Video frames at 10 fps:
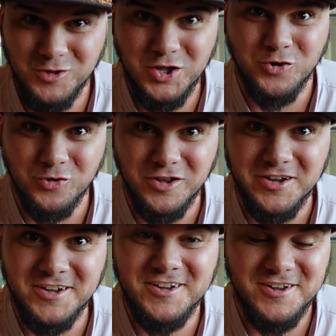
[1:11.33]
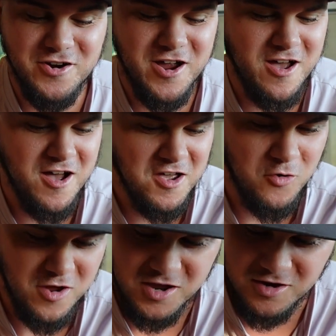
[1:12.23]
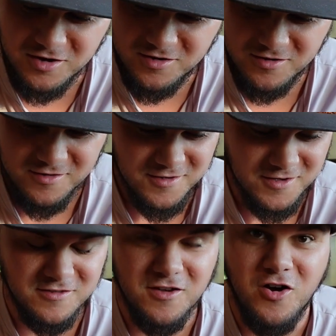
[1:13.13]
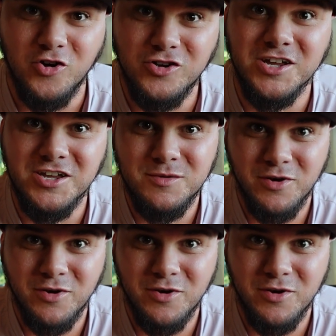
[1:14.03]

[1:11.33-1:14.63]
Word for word: literally, here at Iowa 80, is the all-you-can-eat